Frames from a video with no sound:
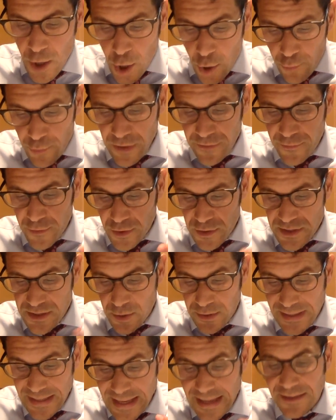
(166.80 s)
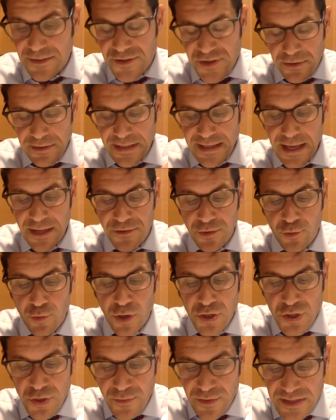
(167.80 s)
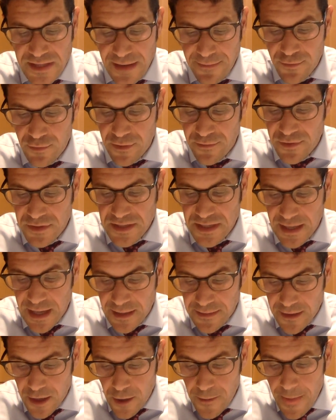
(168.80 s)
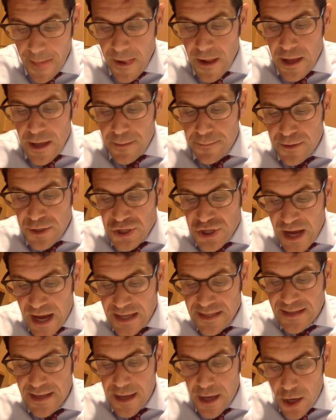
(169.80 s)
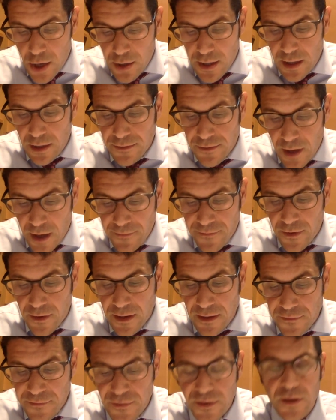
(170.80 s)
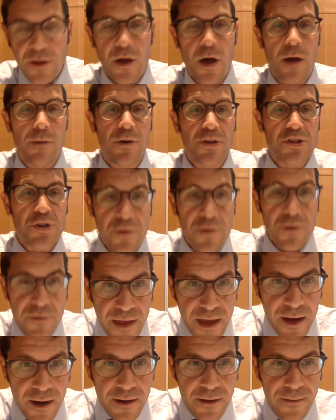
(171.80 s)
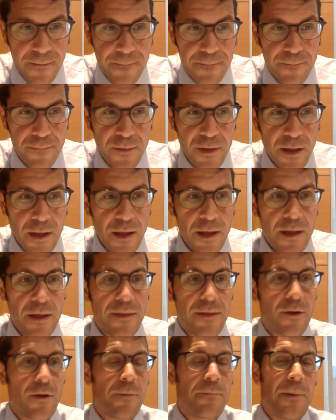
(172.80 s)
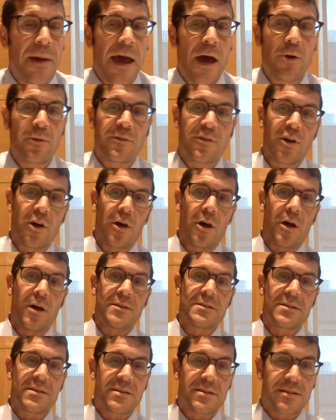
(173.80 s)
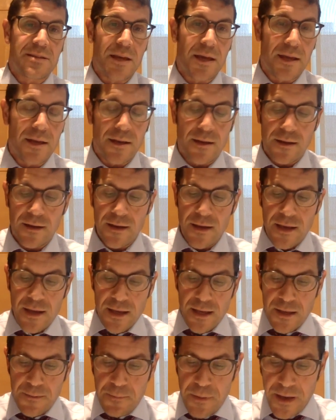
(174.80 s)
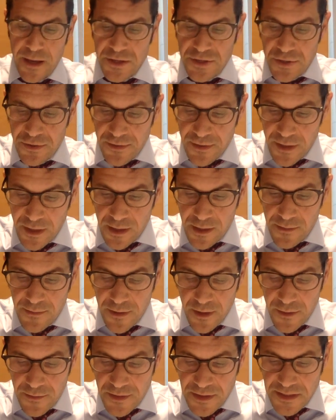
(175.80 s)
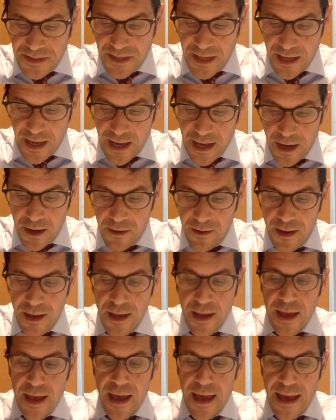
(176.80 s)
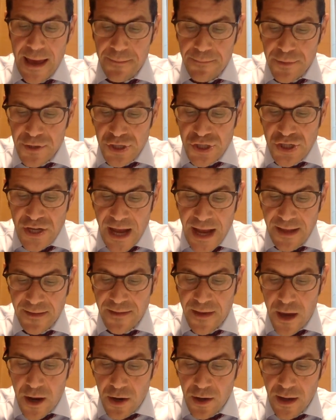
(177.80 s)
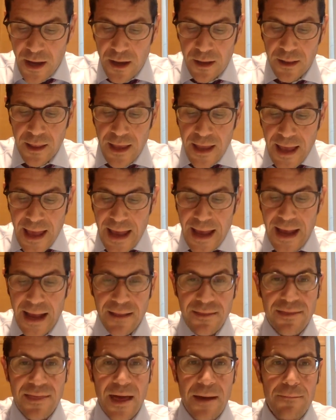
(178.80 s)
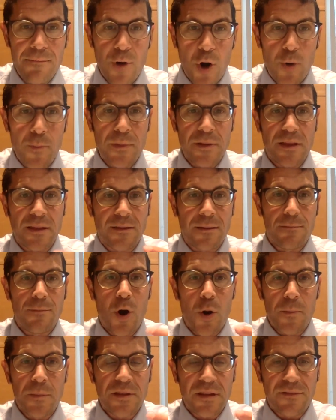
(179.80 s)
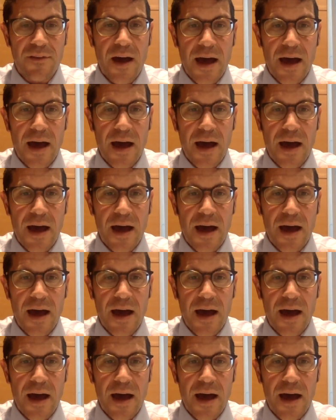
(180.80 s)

rivers, or he had to cross over 7 rivers to get there. B'shas hergel davar heficha arma. So they're there. They're about to sin. He pays her the schar, and b'shat hergel, at that moment, at the moment of